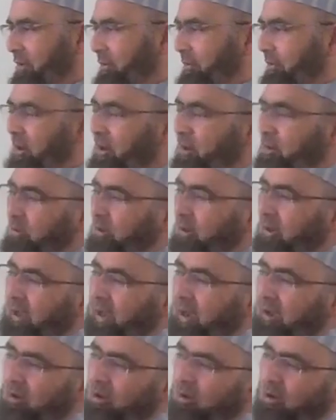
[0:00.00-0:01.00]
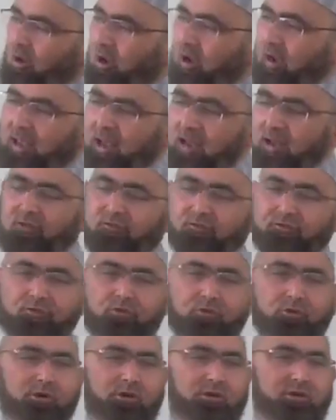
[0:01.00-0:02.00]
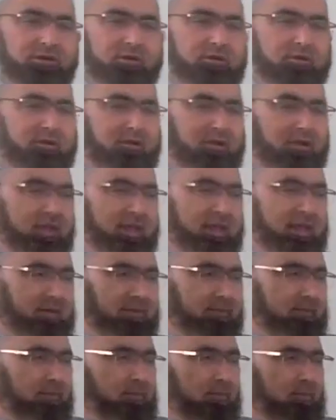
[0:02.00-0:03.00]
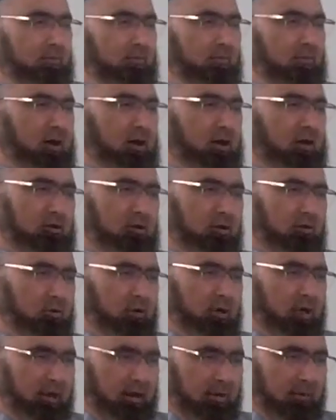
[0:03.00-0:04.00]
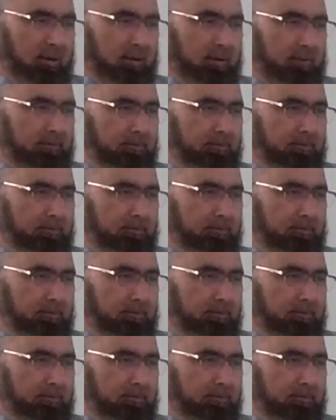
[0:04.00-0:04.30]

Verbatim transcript: But you will get all kind of food in Makkatul Mukarramah.